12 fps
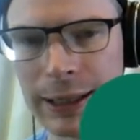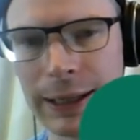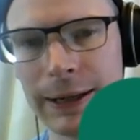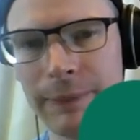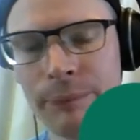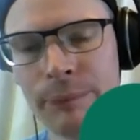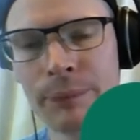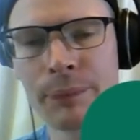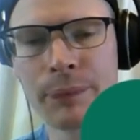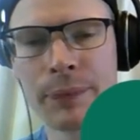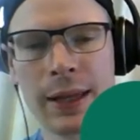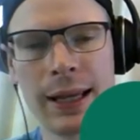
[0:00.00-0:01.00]
And
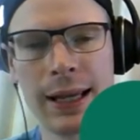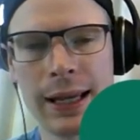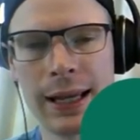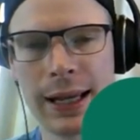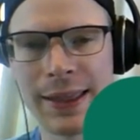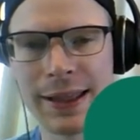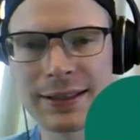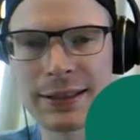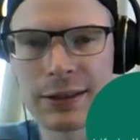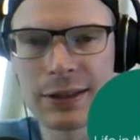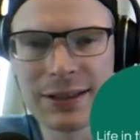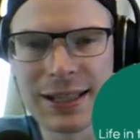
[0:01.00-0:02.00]
that
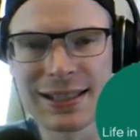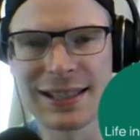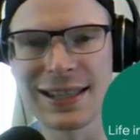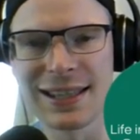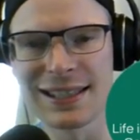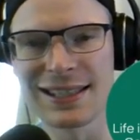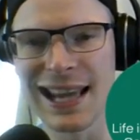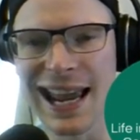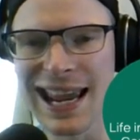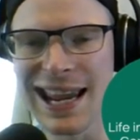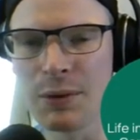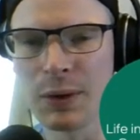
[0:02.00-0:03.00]
still exists to this
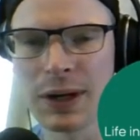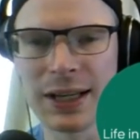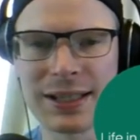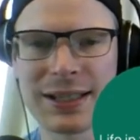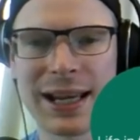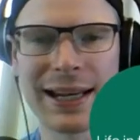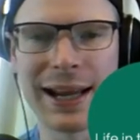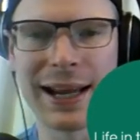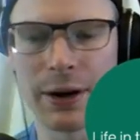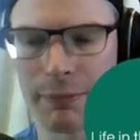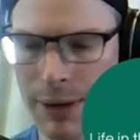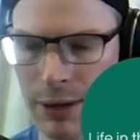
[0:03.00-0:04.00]
day, where you send
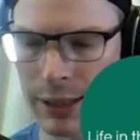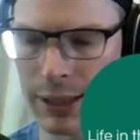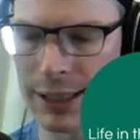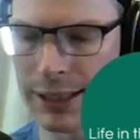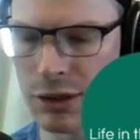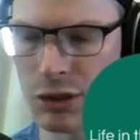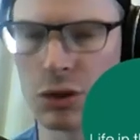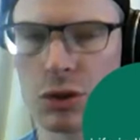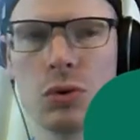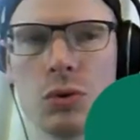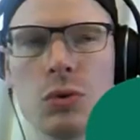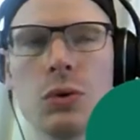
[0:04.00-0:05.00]
out Americans
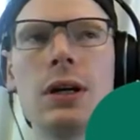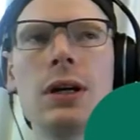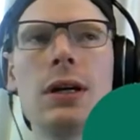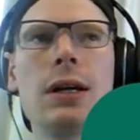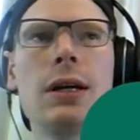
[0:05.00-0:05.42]
to